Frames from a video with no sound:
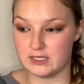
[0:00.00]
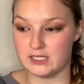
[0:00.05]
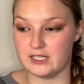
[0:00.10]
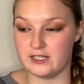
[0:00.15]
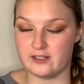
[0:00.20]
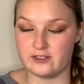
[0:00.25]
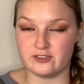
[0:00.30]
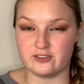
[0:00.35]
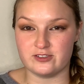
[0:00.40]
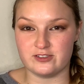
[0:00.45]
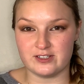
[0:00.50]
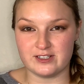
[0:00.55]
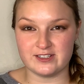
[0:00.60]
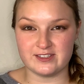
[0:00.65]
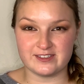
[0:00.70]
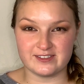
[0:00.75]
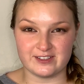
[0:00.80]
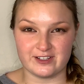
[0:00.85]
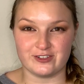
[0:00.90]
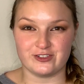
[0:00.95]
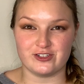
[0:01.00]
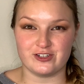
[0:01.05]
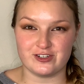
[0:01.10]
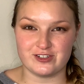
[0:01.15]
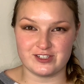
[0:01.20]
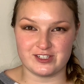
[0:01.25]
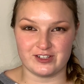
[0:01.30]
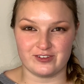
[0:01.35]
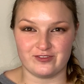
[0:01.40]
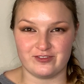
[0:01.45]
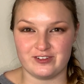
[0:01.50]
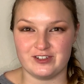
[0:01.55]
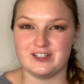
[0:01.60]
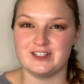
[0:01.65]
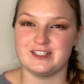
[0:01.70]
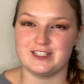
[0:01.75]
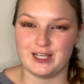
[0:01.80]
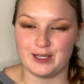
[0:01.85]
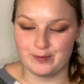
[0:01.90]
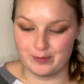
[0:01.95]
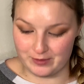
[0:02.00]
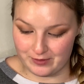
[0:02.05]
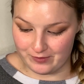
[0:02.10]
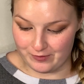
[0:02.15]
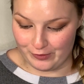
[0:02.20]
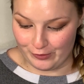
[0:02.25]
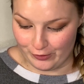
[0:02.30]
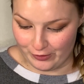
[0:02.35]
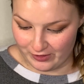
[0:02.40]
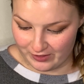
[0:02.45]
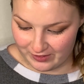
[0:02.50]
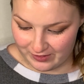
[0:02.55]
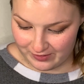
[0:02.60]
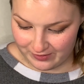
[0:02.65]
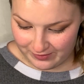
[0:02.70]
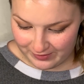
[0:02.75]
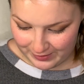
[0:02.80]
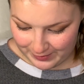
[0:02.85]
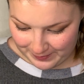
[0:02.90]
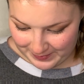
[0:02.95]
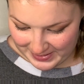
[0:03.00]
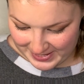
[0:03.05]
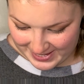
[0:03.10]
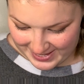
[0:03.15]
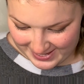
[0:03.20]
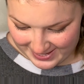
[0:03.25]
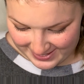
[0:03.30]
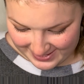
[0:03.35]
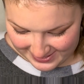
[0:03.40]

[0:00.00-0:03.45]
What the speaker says: It's just such a different type of look for me.